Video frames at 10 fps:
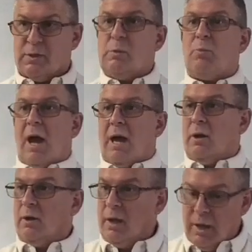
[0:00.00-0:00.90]
is the
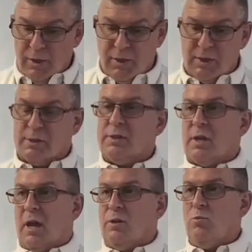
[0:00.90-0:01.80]
pattern, this is
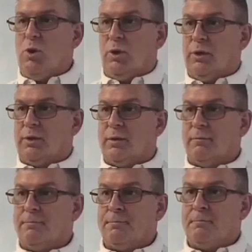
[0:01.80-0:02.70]
how you build it.
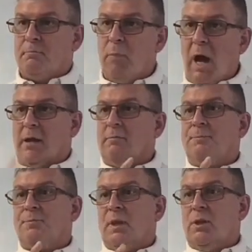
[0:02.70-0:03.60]
But
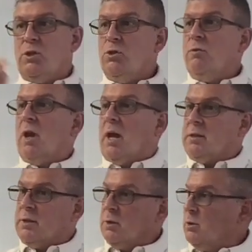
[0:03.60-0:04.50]
you got
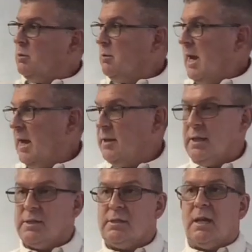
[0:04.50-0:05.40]
to hand
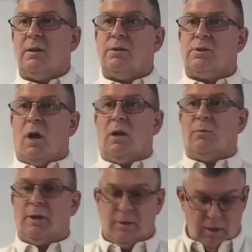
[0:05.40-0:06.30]
this down to
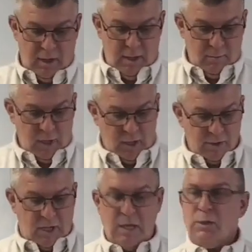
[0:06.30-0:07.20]
Solomon,
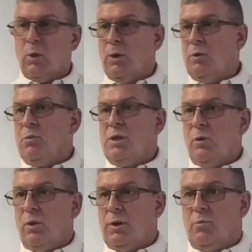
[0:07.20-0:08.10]
because he's going to be the
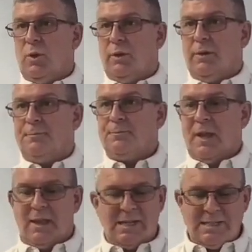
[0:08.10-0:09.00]
one to build it.
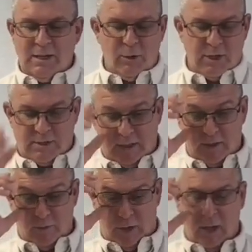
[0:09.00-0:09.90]
Now that's interesting
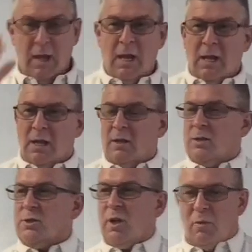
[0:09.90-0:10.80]
to me.
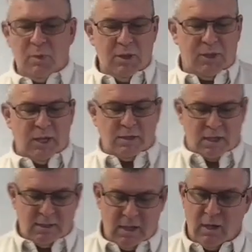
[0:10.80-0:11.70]
There's a couple of things
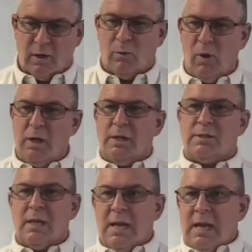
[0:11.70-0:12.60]
I see here. One
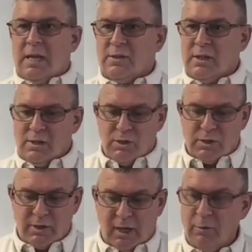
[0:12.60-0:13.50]
is
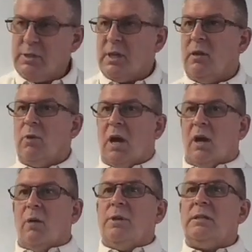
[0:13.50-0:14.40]
just like we said about
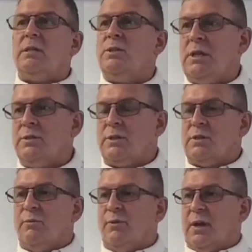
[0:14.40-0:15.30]
coming to Jesus
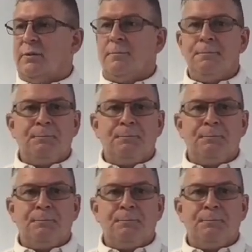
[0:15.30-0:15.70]
in faith.